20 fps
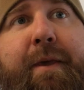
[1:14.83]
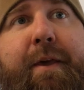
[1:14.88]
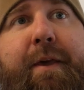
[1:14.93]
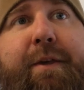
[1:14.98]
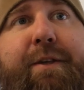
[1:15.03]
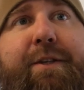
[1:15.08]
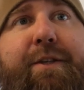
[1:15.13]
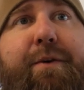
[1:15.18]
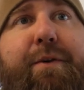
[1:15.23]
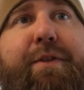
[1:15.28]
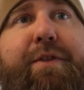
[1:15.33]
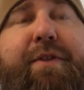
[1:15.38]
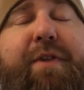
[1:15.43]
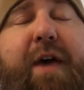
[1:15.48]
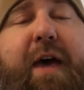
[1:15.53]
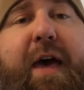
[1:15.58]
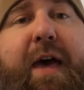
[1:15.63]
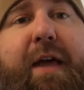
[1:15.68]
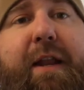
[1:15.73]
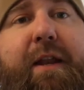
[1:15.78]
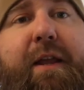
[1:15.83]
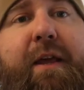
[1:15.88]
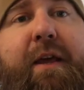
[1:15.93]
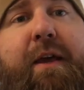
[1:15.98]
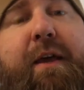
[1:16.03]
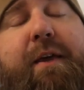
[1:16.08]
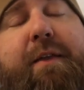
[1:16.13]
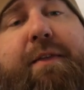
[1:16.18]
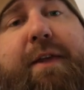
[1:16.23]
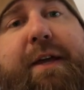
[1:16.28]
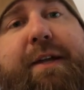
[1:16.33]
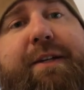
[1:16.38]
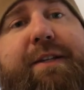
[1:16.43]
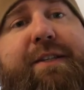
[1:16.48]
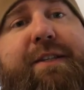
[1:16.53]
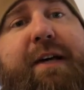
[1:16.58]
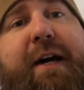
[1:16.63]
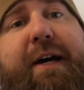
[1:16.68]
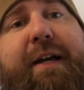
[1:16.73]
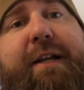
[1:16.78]
So then they
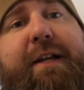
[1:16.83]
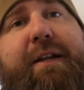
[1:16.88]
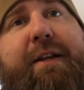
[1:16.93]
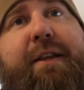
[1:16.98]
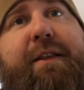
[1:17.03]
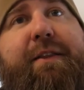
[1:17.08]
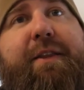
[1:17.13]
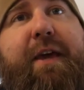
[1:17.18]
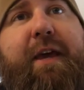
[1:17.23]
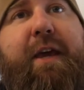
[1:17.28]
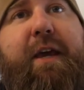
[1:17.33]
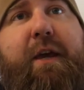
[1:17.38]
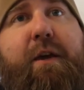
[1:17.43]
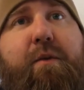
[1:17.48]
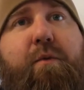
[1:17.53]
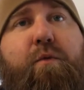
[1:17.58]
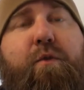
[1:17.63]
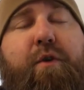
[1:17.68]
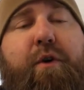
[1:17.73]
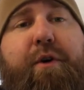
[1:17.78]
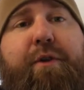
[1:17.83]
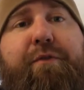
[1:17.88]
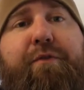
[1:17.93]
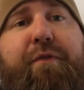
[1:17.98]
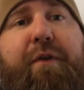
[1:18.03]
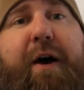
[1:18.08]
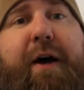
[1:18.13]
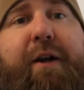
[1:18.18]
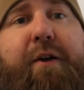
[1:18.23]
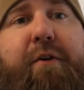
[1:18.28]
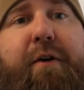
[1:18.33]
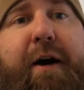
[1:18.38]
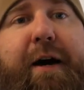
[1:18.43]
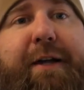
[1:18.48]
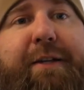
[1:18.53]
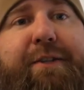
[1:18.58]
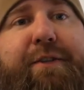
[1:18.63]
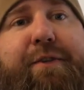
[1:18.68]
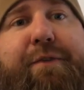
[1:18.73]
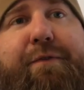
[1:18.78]
decided they would
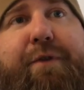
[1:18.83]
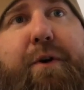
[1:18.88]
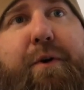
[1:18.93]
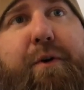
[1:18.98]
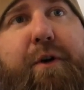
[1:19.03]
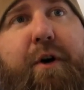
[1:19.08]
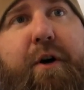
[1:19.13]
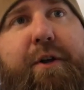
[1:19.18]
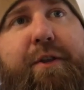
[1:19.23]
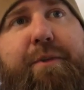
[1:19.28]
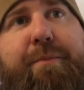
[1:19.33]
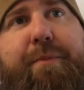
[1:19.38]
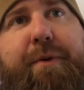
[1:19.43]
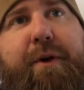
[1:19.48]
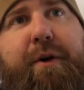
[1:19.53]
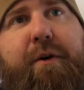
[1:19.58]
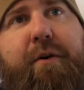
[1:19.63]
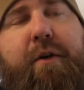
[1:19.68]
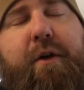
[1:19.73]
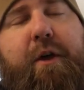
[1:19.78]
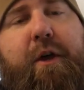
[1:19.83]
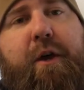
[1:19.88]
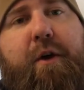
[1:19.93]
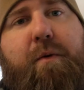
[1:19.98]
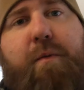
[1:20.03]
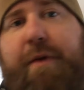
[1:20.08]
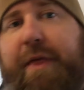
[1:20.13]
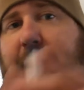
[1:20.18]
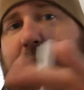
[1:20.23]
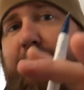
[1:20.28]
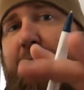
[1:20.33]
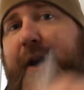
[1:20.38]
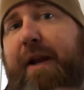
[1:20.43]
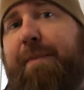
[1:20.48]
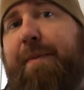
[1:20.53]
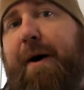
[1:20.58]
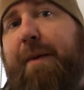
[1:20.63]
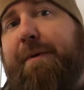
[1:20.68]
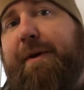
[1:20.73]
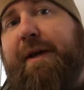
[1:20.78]
finalize their vote on the bill without any
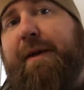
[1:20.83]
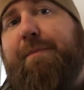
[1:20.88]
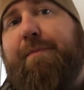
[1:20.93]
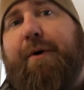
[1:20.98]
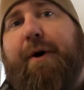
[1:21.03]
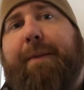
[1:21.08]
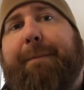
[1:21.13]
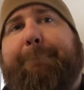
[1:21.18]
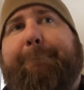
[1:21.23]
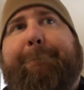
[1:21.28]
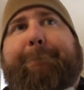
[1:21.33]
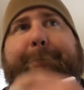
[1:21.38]
public input.